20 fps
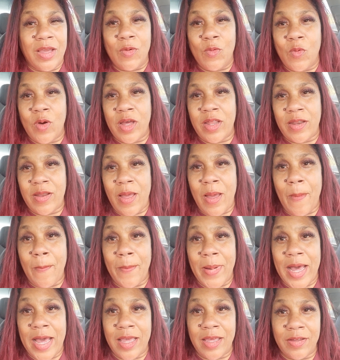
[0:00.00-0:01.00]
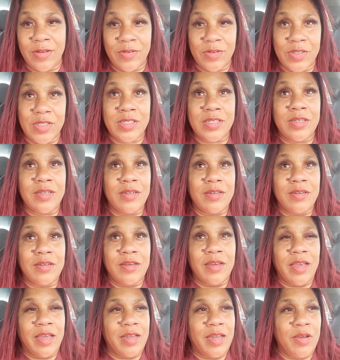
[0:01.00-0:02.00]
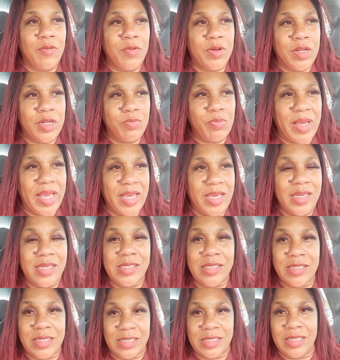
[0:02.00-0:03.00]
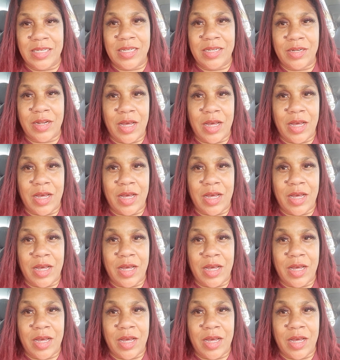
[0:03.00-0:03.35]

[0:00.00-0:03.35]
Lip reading: miles, and they want to pay $16.